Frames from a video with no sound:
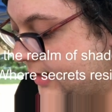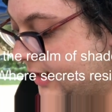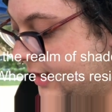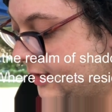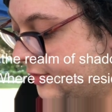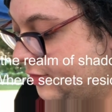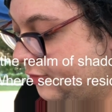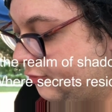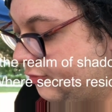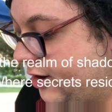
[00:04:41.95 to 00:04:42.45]

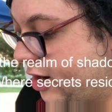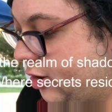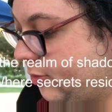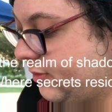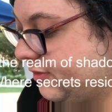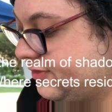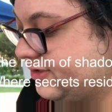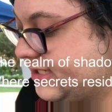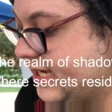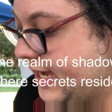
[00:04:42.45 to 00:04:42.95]
In the
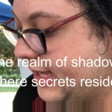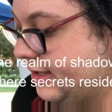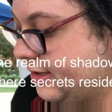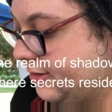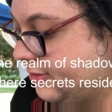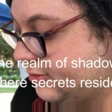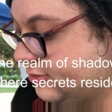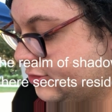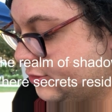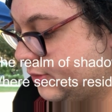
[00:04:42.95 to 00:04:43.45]
realm of
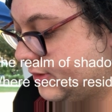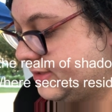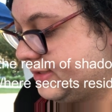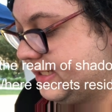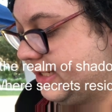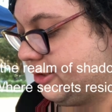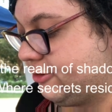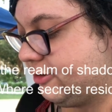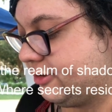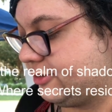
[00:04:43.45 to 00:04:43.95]
shadows where
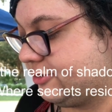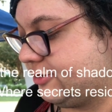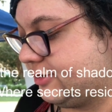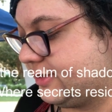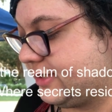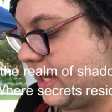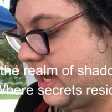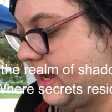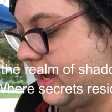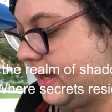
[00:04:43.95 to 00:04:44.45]
secrets
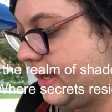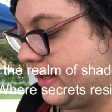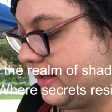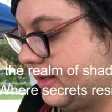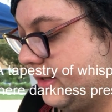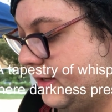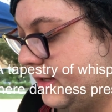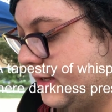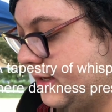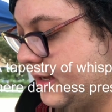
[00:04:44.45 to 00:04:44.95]
reside,
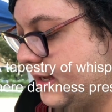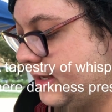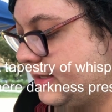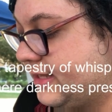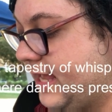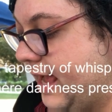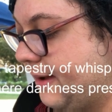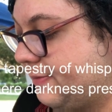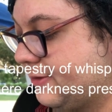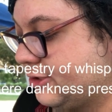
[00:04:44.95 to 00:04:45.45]
a
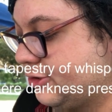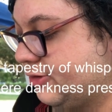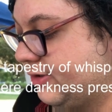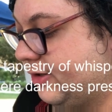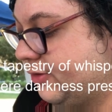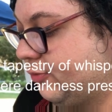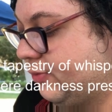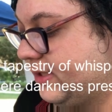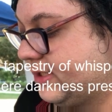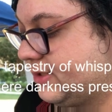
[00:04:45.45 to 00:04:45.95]
tapestry
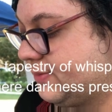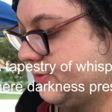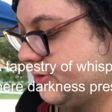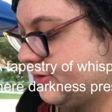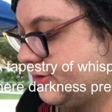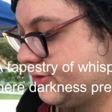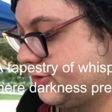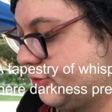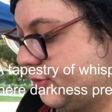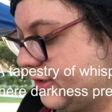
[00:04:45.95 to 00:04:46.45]
of
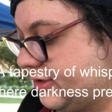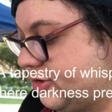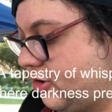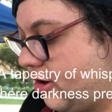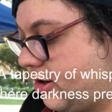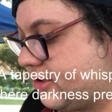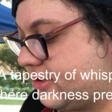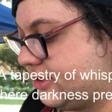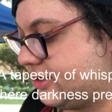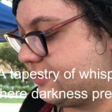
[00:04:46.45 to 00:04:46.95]
whispers where
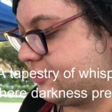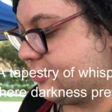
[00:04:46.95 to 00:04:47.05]
darkness